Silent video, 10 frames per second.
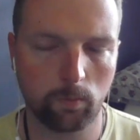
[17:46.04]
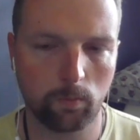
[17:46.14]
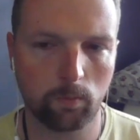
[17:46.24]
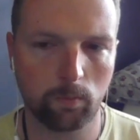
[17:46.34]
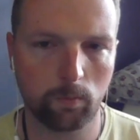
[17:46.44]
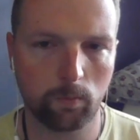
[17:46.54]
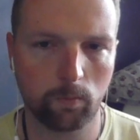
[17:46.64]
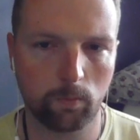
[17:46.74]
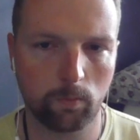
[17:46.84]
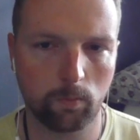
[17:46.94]

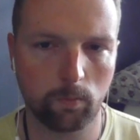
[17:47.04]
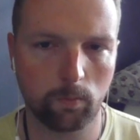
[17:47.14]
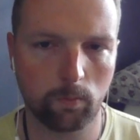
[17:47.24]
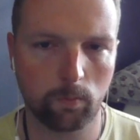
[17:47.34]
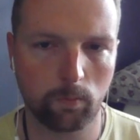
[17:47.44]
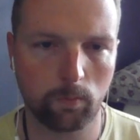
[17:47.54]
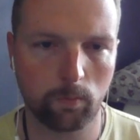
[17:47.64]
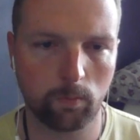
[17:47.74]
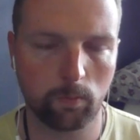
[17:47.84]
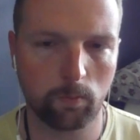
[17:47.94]

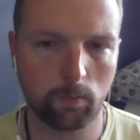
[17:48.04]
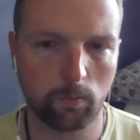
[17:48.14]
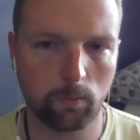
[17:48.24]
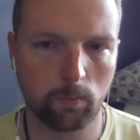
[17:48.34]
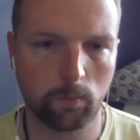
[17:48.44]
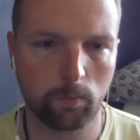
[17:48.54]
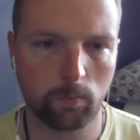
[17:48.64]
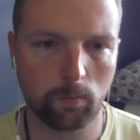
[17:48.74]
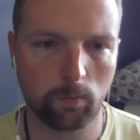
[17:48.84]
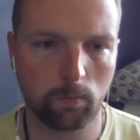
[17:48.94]

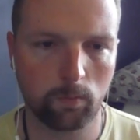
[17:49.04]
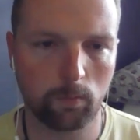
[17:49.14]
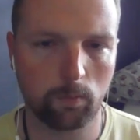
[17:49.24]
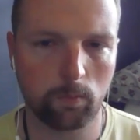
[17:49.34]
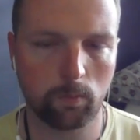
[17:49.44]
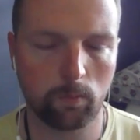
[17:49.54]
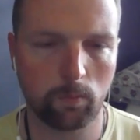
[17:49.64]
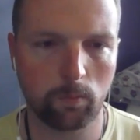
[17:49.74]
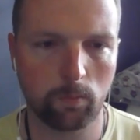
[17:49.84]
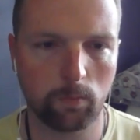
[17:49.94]

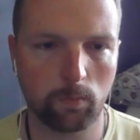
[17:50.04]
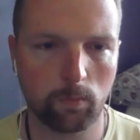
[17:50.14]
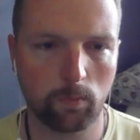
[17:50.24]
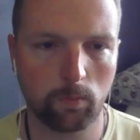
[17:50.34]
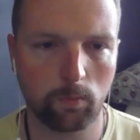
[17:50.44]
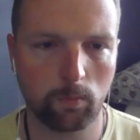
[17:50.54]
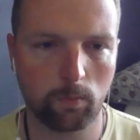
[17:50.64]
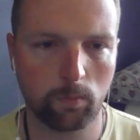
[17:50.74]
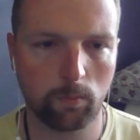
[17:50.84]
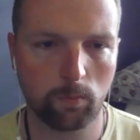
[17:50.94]

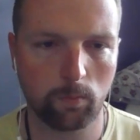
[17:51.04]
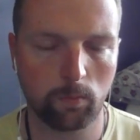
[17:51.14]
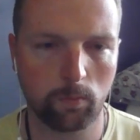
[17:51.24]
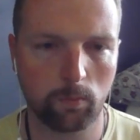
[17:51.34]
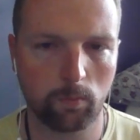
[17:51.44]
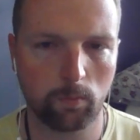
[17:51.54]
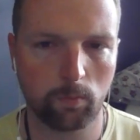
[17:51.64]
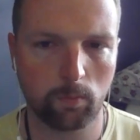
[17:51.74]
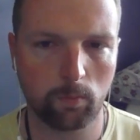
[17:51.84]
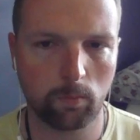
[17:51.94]

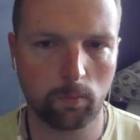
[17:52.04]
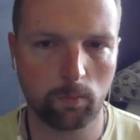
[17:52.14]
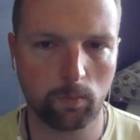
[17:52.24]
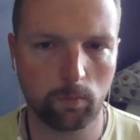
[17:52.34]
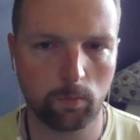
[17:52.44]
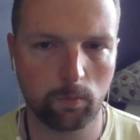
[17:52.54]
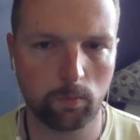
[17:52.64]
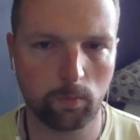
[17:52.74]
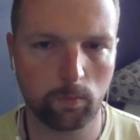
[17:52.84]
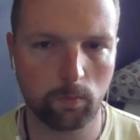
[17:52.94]

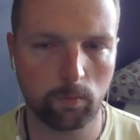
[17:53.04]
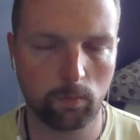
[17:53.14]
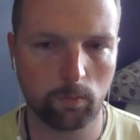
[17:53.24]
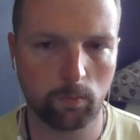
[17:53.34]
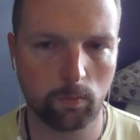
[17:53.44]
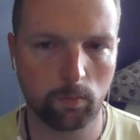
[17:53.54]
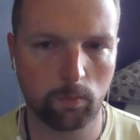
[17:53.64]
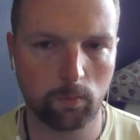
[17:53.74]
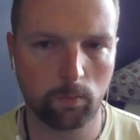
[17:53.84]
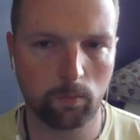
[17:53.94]
No words are spoken by the person on screen.